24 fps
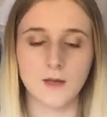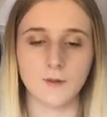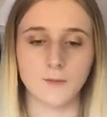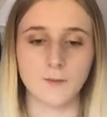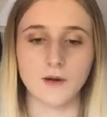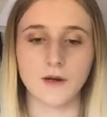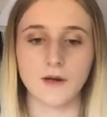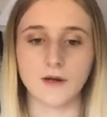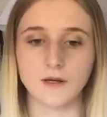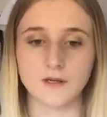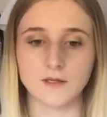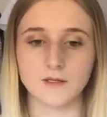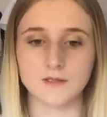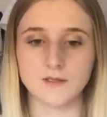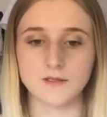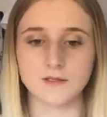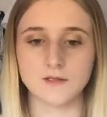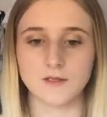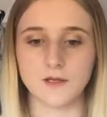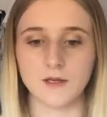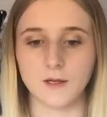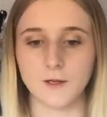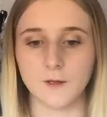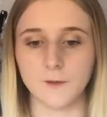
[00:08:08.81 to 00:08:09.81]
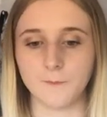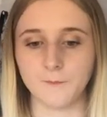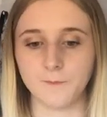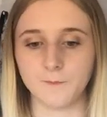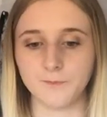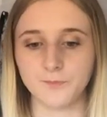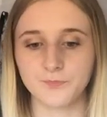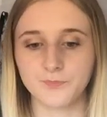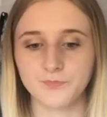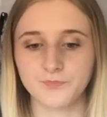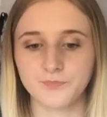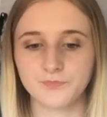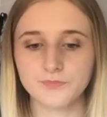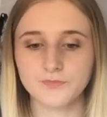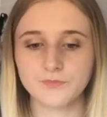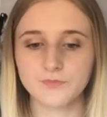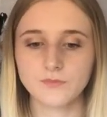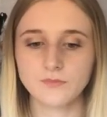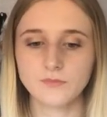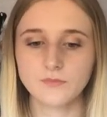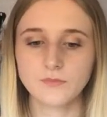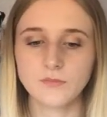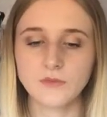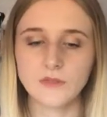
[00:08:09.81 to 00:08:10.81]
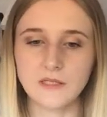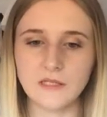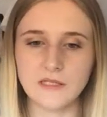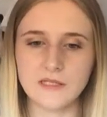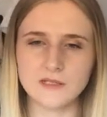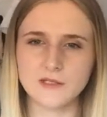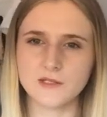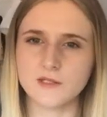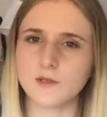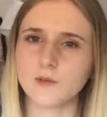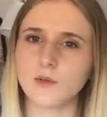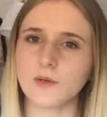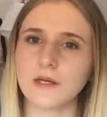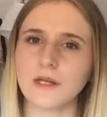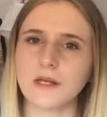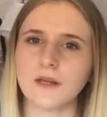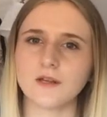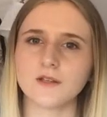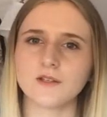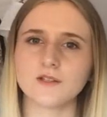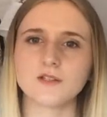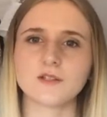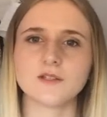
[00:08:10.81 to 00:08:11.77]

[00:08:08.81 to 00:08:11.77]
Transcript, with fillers: Whereas um, at the Sequoia Lodge,